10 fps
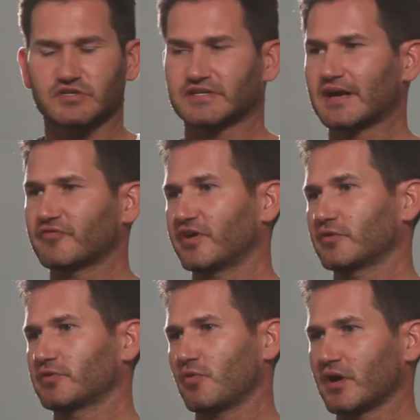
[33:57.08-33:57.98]
is kind of funny
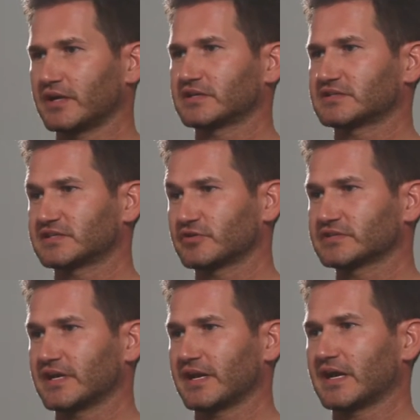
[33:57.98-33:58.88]
when you walk into the
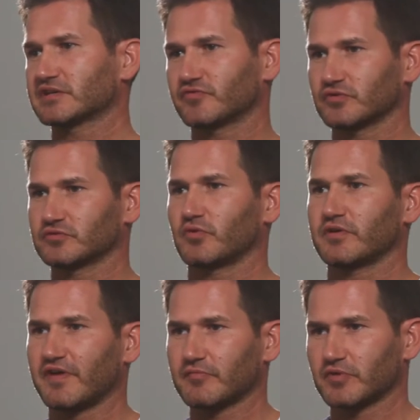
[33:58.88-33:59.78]
Series A and ask for
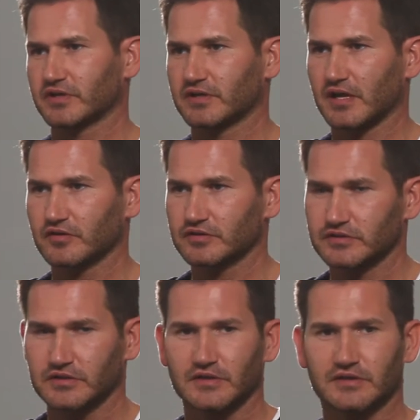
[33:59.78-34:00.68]
twenty-five million dollars,
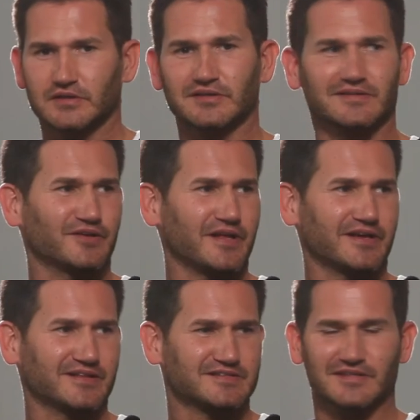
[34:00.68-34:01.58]
they're like,
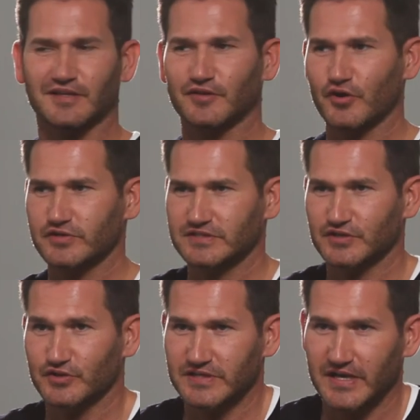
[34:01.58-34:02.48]
this is the largest
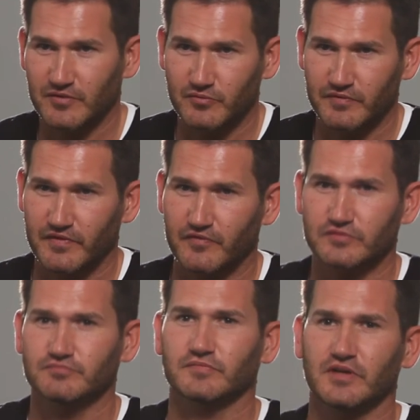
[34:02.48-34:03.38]
Series A we've ever,
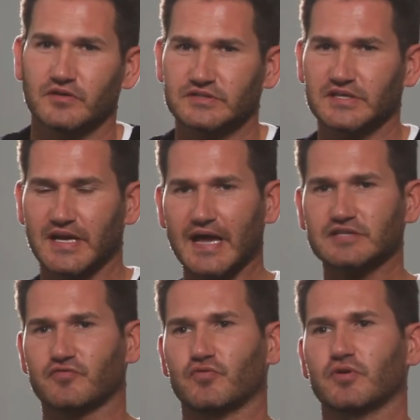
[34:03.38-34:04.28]
you know, seen
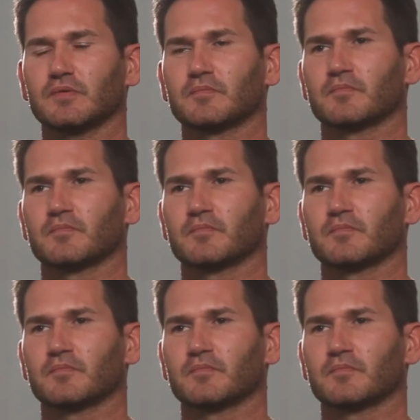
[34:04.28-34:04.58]
ask for.